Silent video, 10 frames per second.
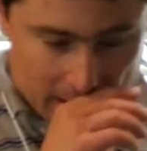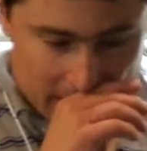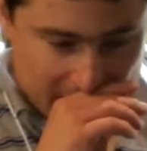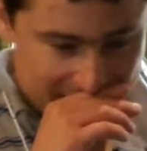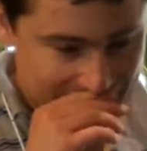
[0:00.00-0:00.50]

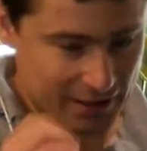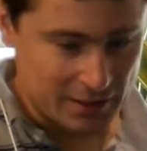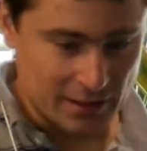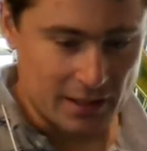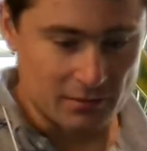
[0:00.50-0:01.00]

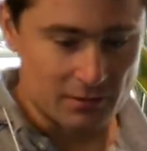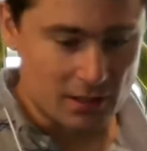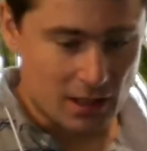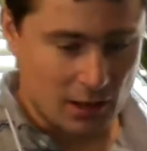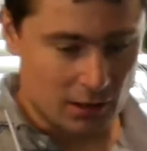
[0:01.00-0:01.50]
then
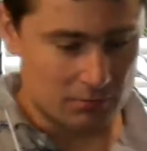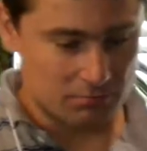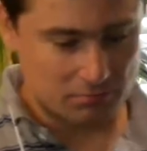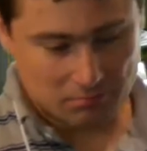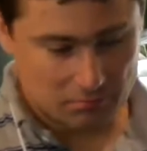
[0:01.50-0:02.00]
I'll
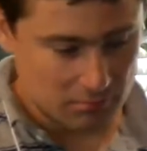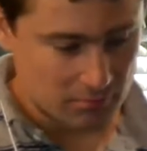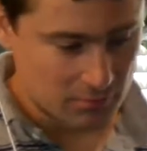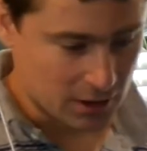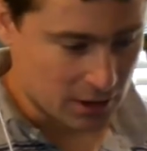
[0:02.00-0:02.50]

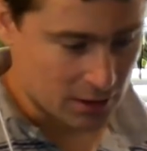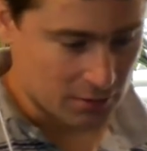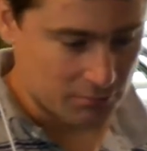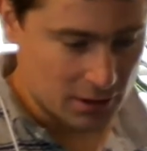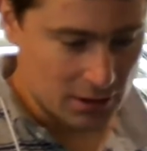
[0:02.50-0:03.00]

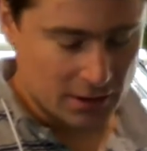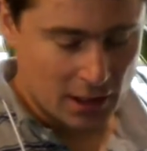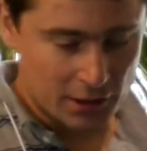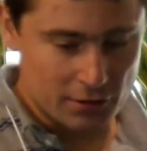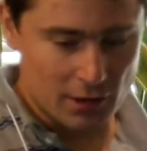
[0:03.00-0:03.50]
tell
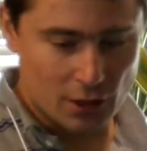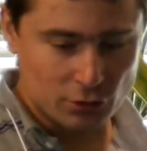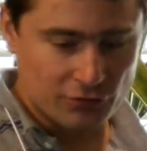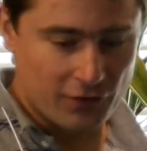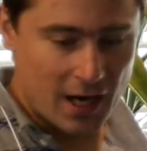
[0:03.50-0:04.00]
you how to
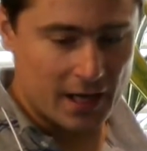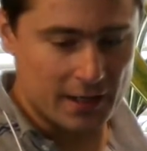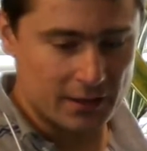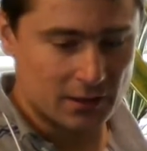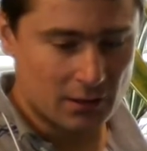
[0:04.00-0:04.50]

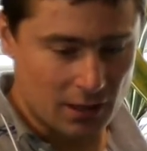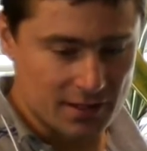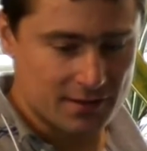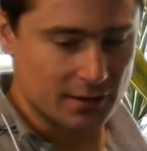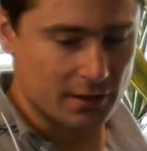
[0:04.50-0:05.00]
find
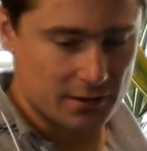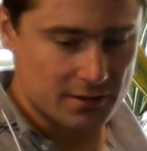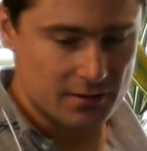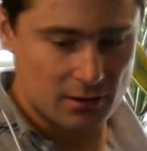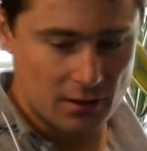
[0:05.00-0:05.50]
clusters,